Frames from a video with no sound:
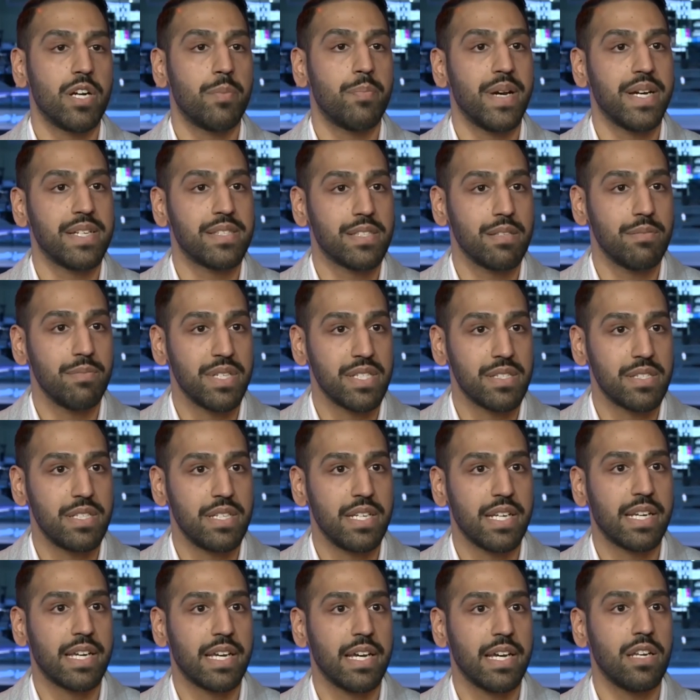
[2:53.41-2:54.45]
very
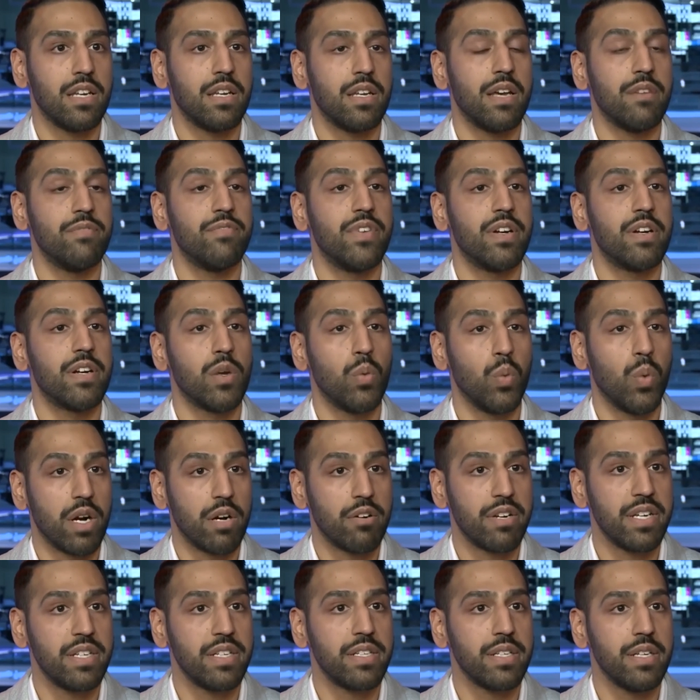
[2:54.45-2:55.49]
pessimistic and very
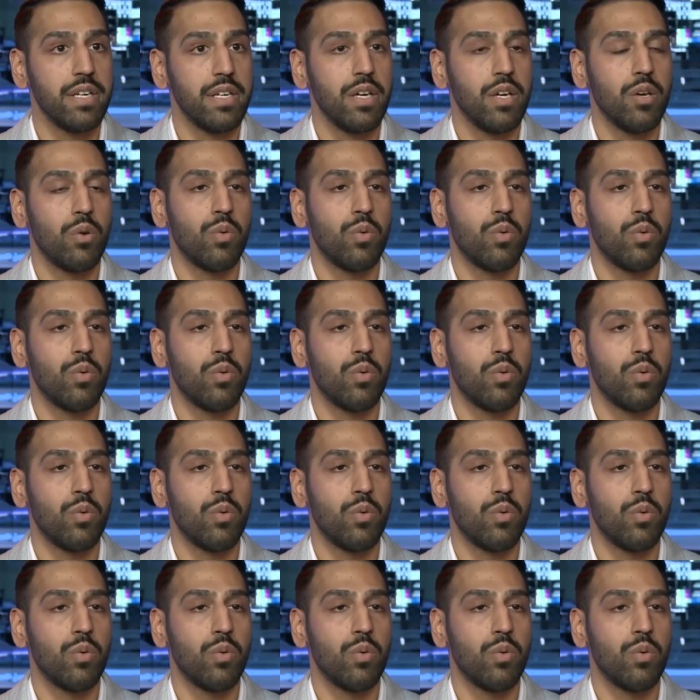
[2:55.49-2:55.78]
worried,